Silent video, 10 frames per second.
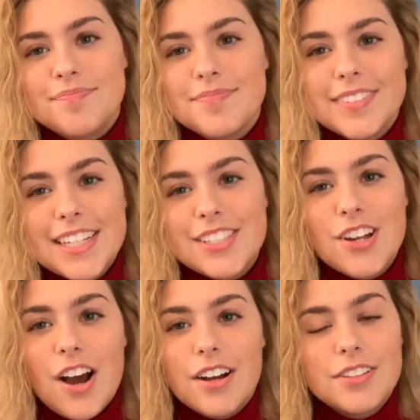let's
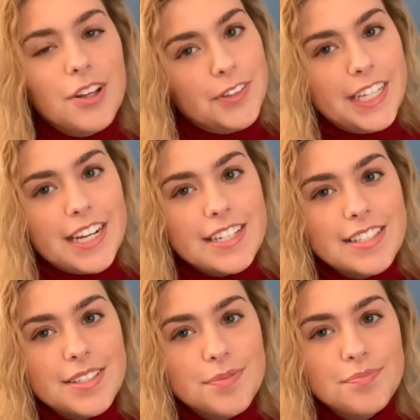talk
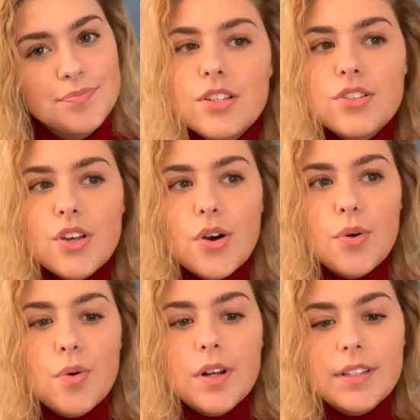loneliness.
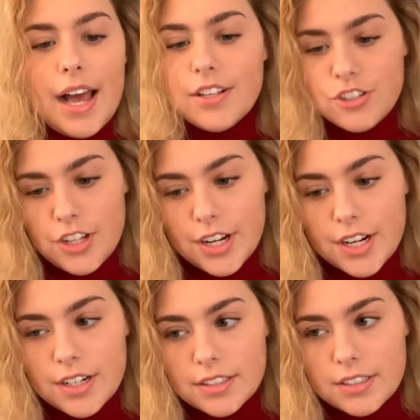So last
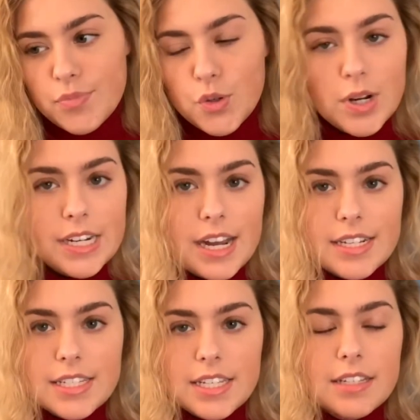year,
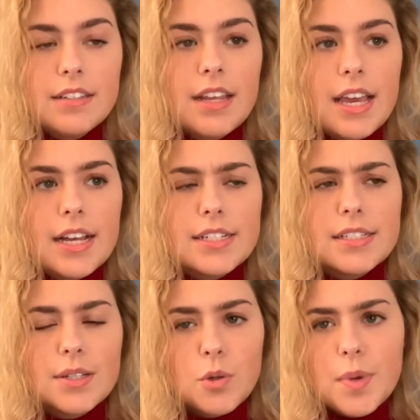2019, and a
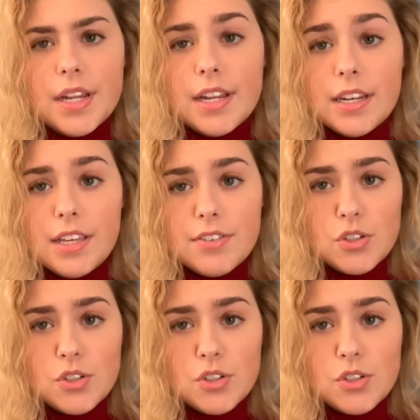little bit in even